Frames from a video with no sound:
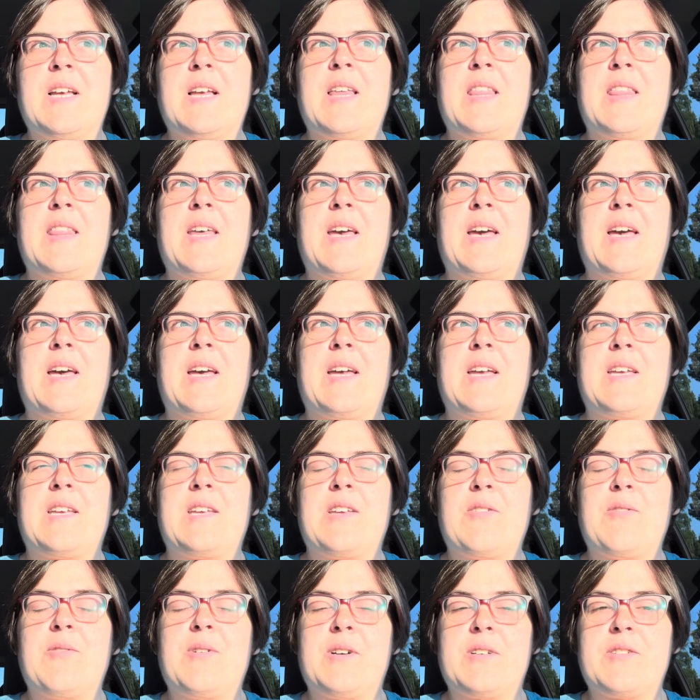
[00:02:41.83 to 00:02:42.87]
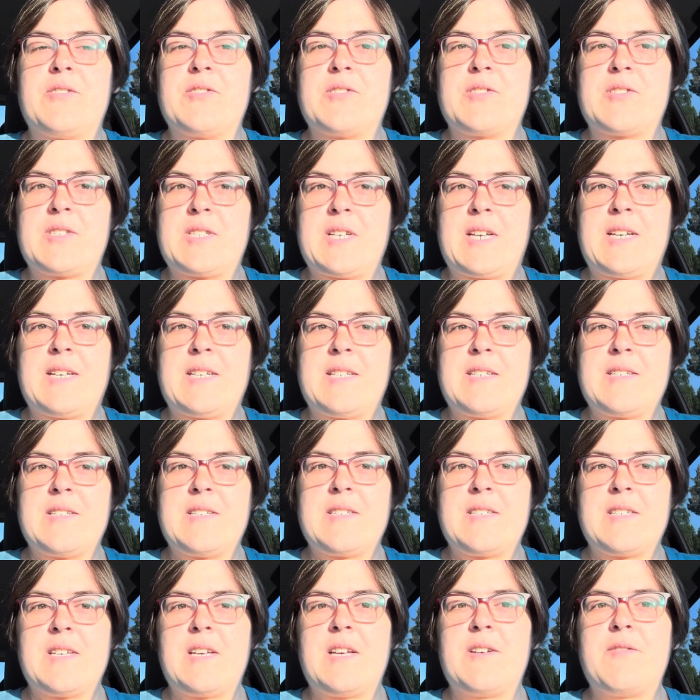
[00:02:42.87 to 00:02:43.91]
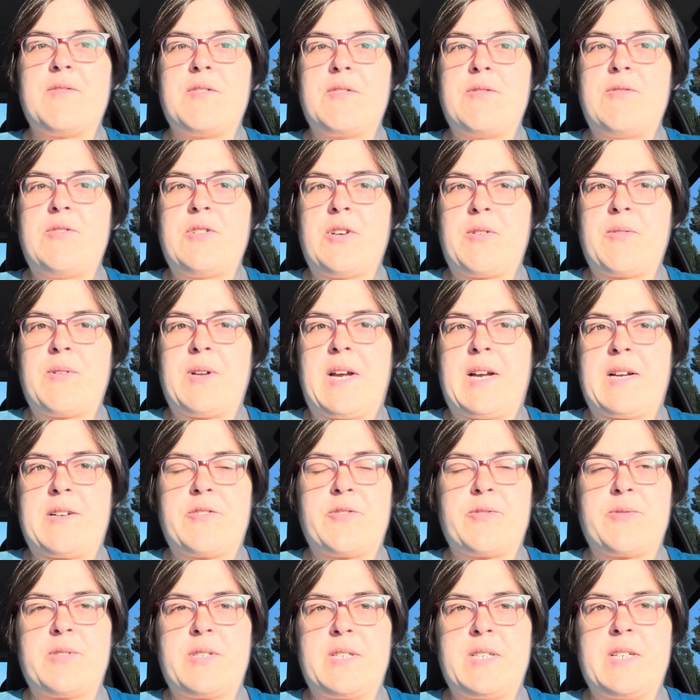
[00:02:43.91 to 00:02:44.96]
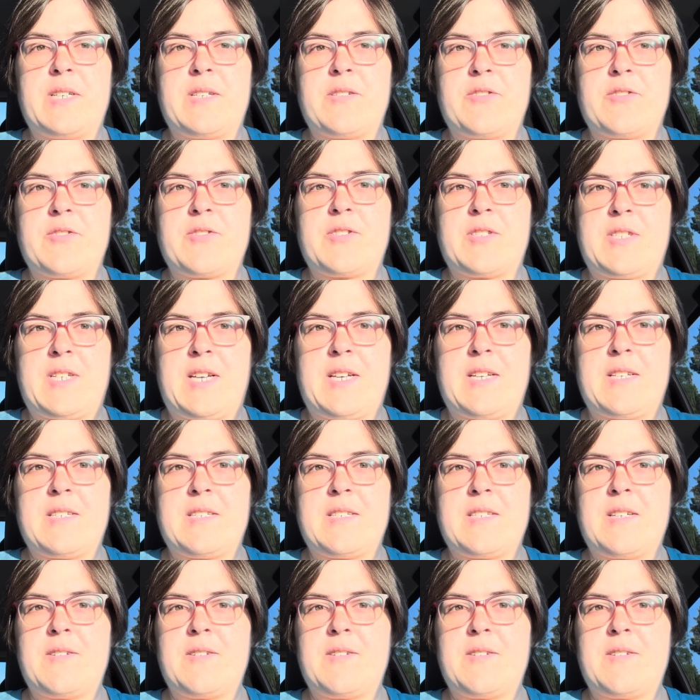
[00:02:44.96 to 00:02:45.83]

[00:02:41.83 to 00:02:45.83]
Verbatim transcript: that you understand if you don't actually understand.